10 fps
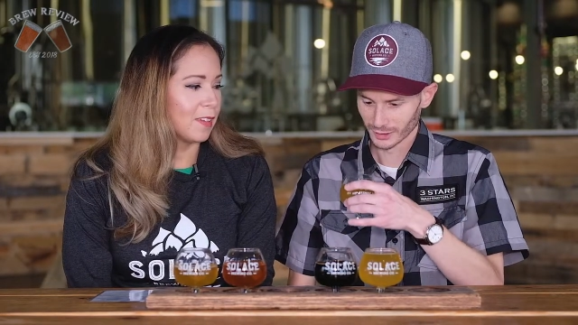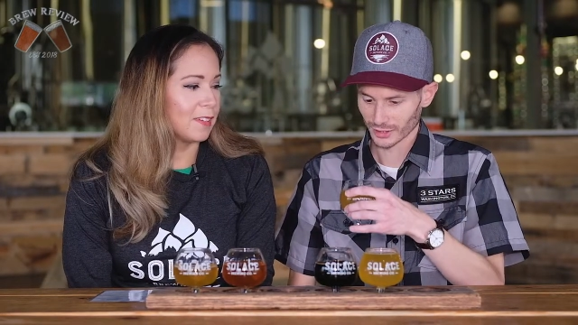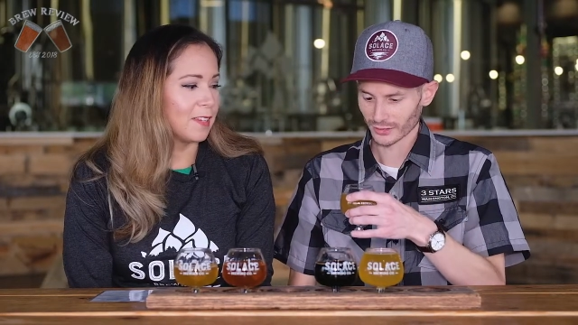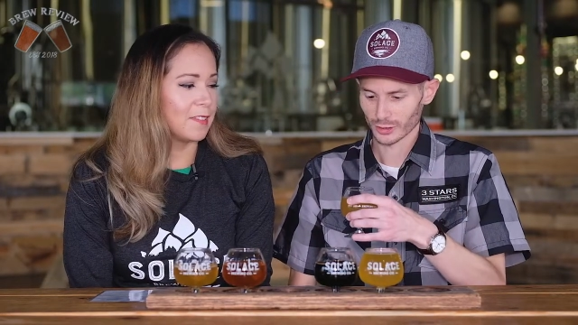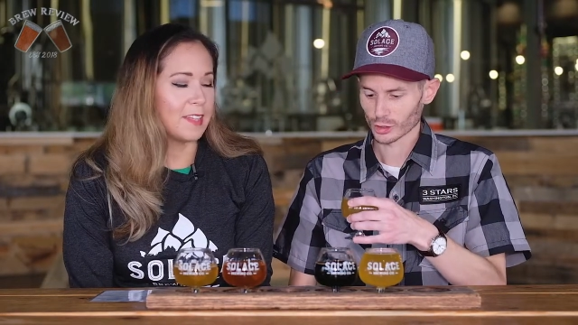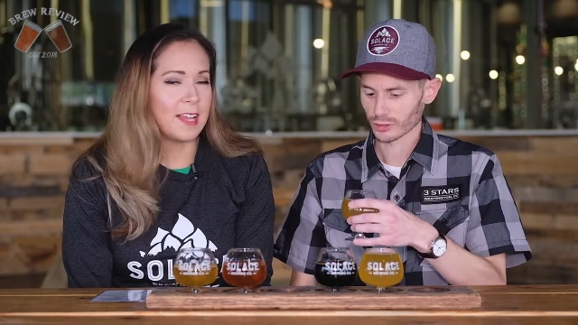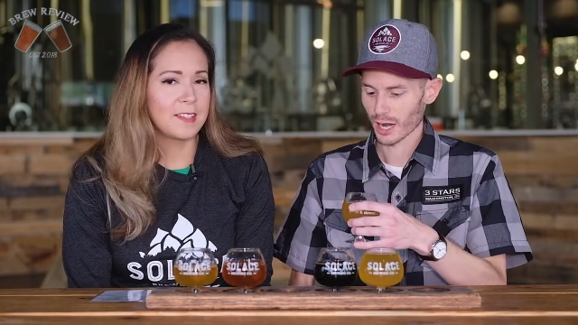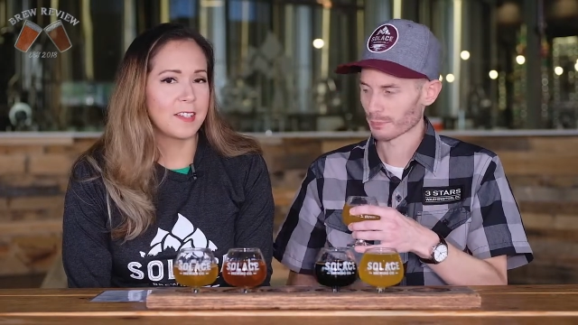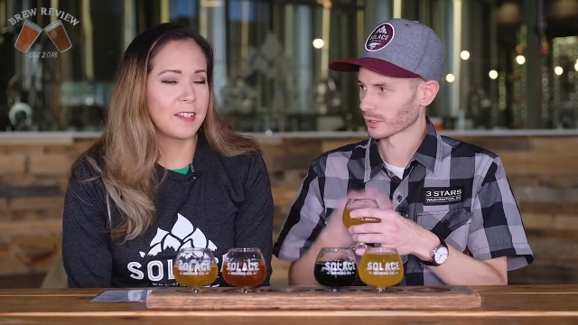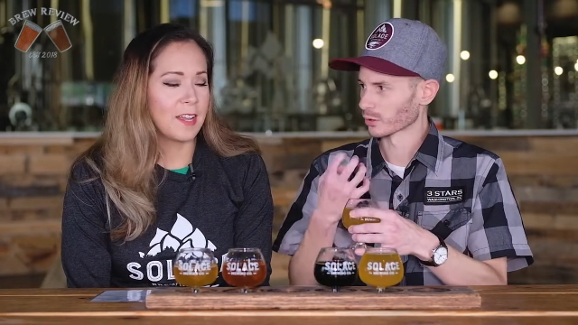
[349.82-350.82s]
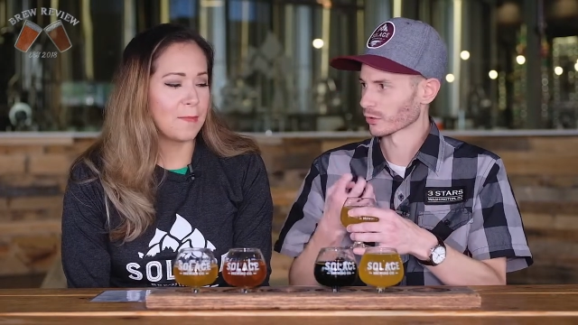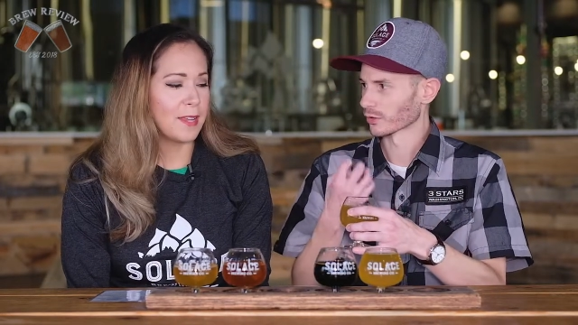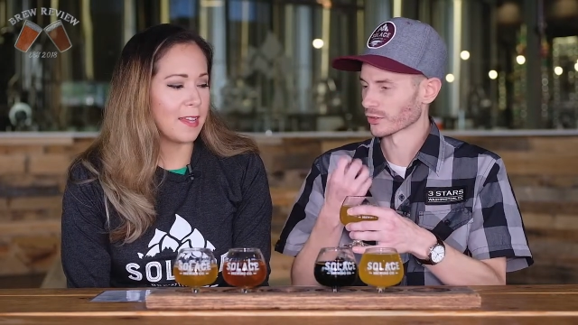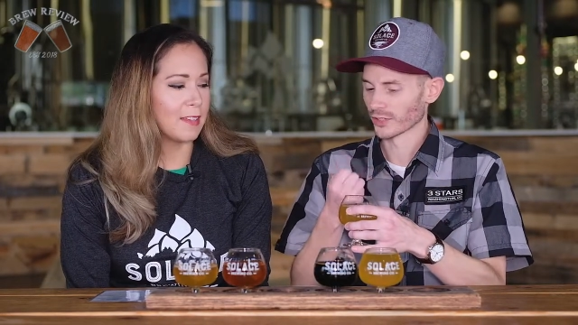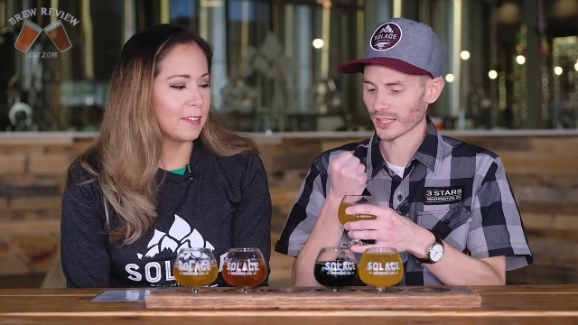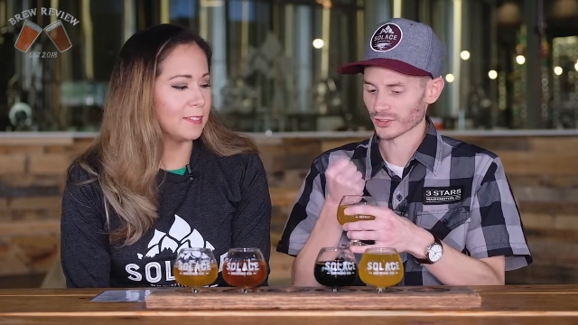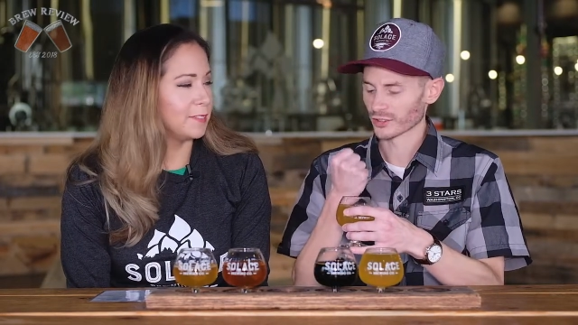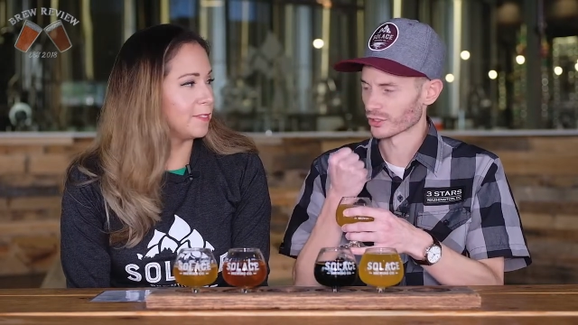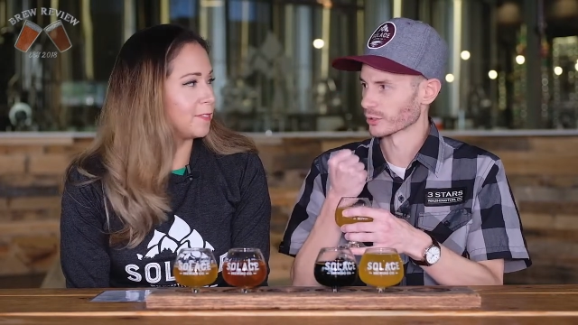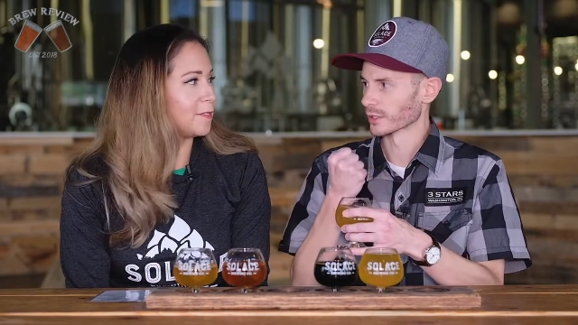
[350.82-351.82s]
Speaker 1: just has and a tropical a zest
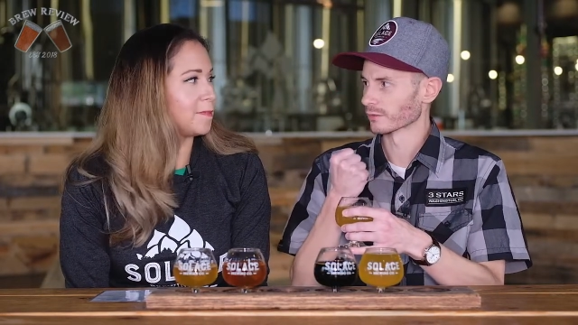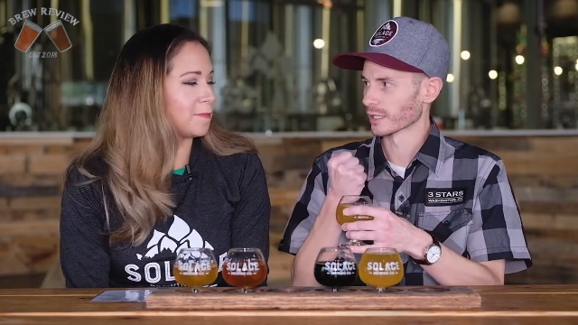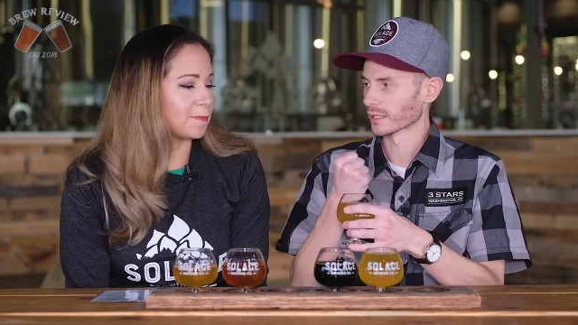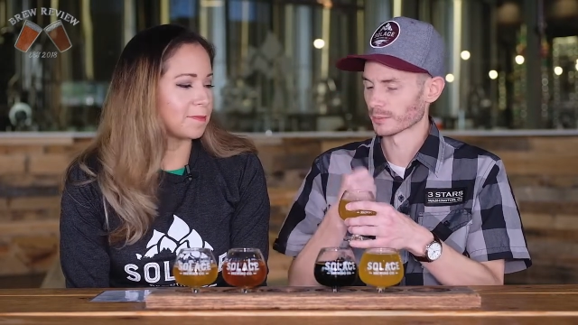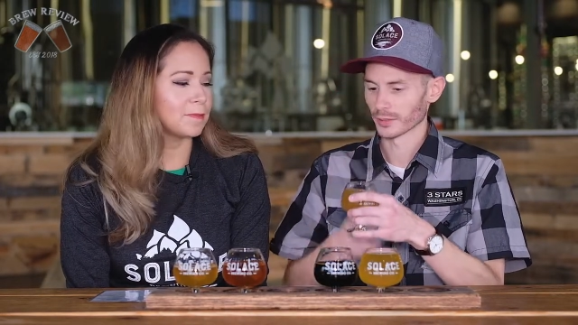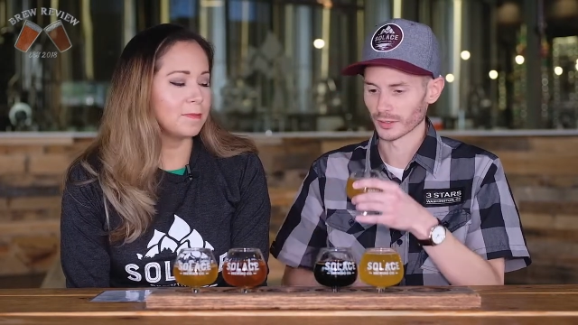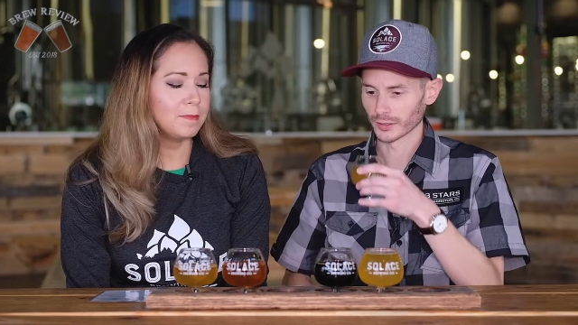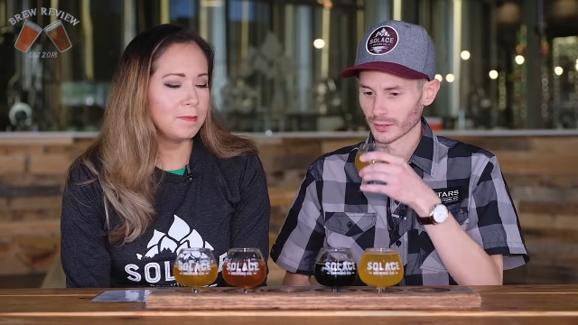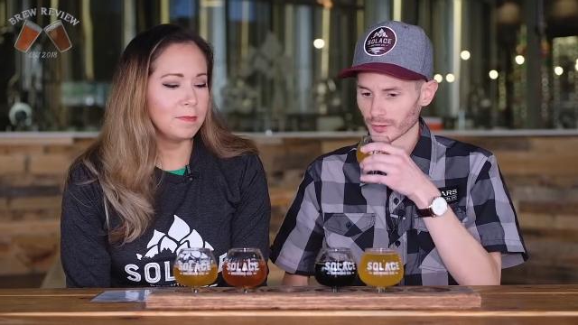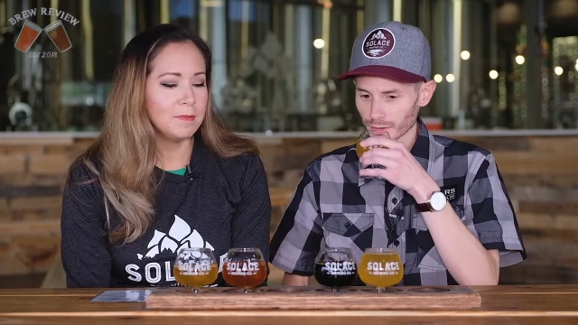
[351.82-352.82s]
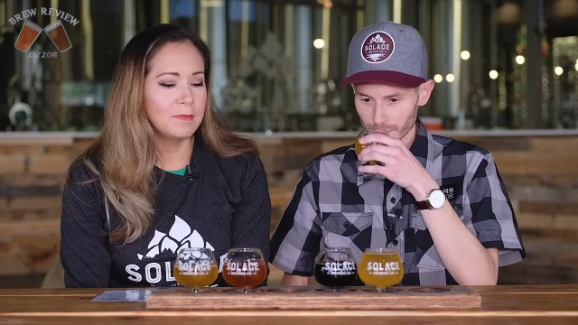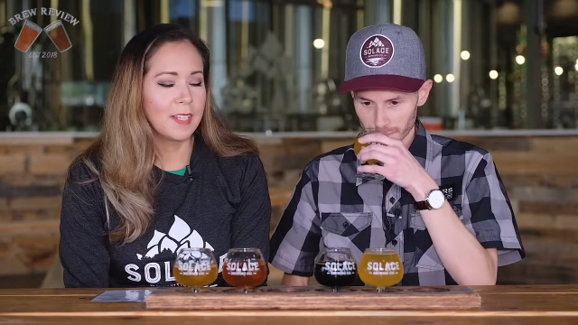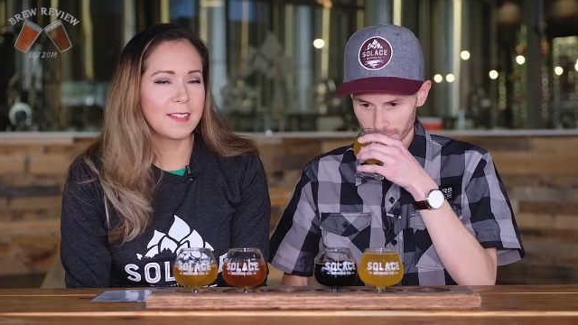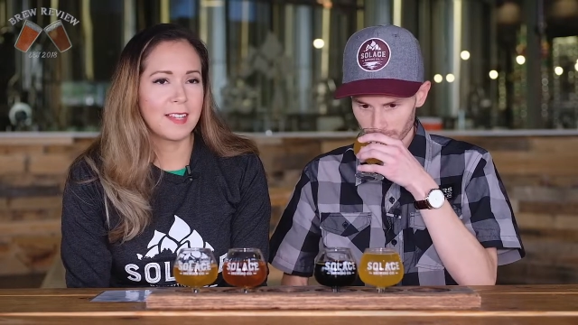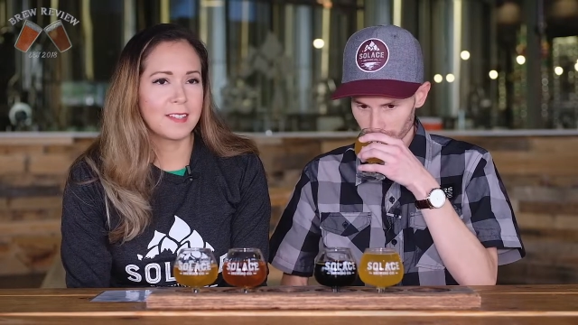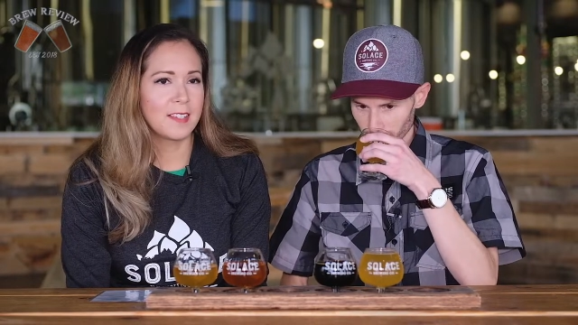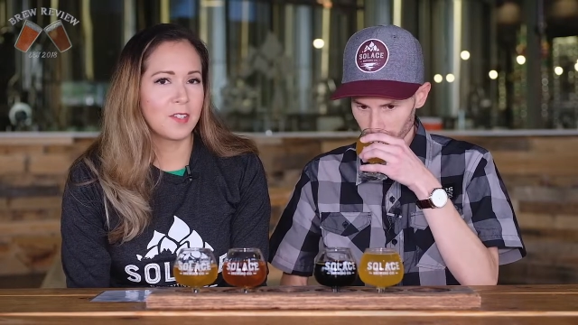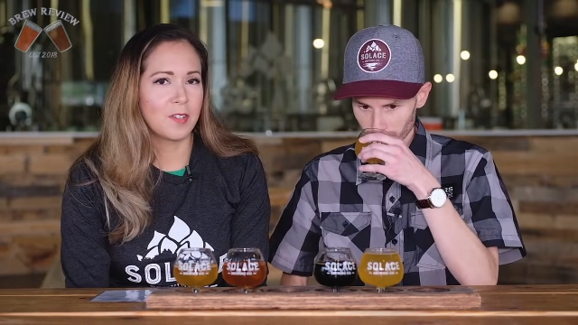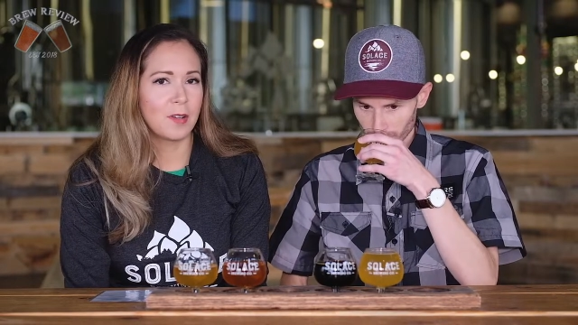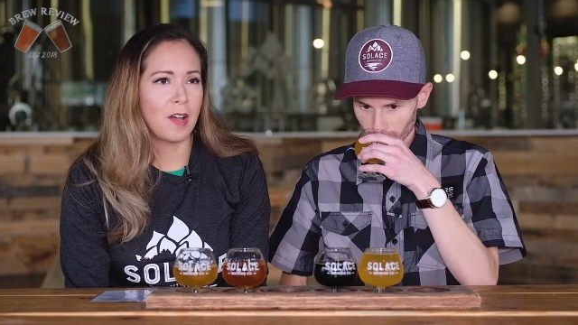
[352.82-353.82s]
to it right up on the nose. It's that
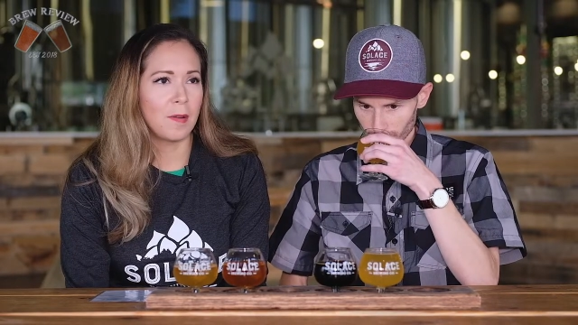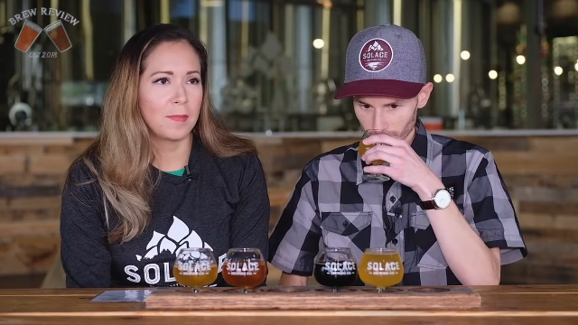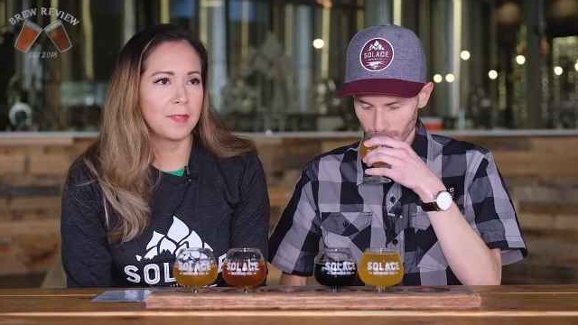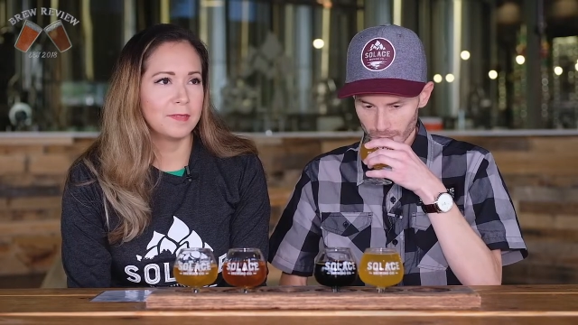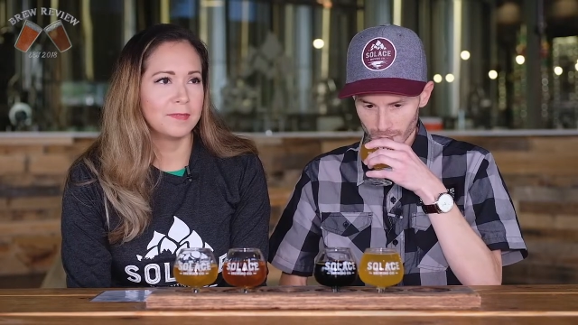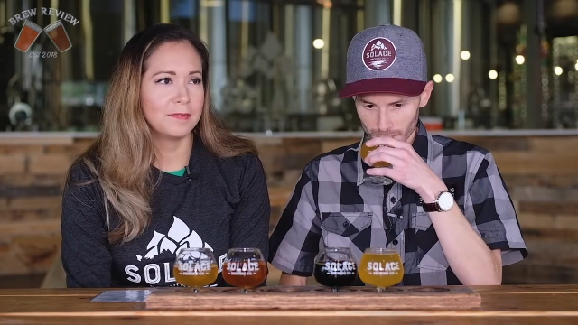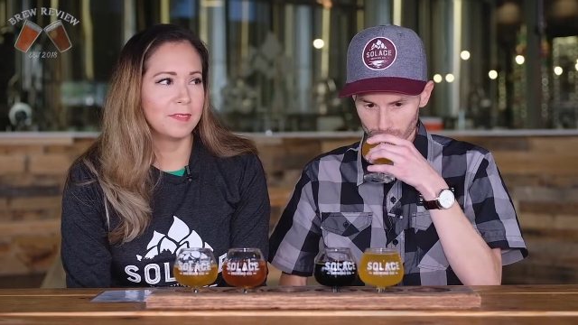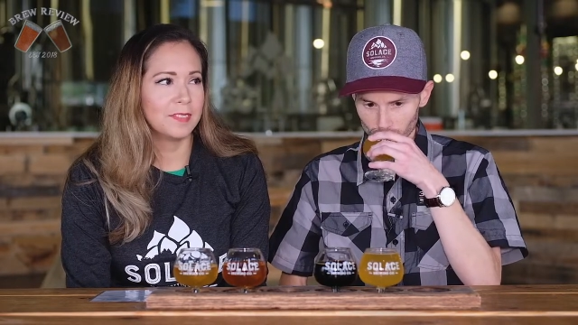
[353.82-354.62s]
Citra hop. Yeah.